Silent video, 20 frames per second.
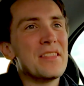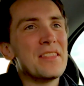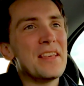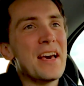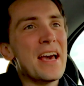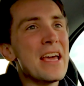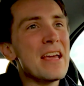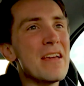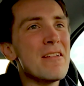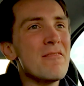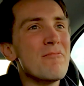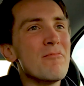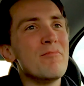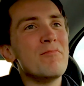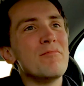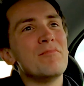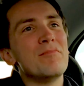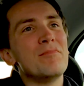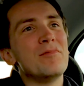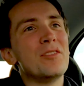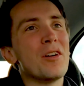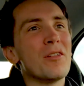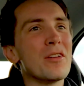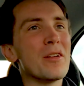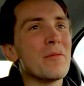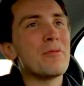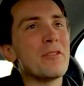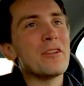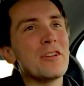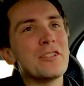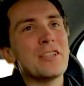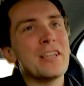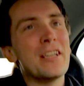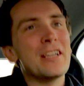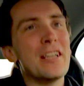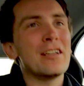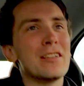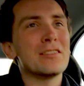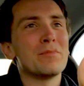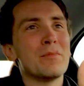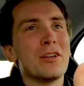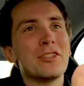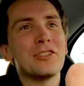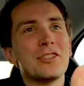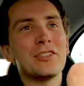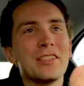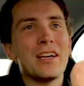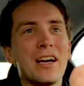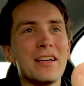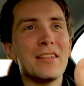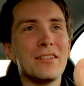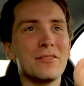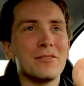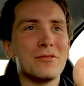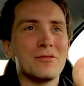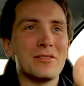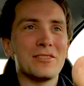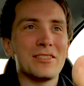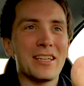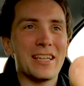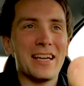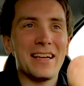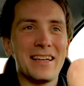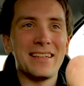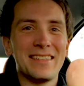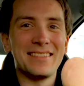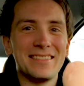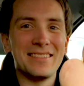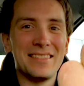they don't appreciate it as much as I do. Okay,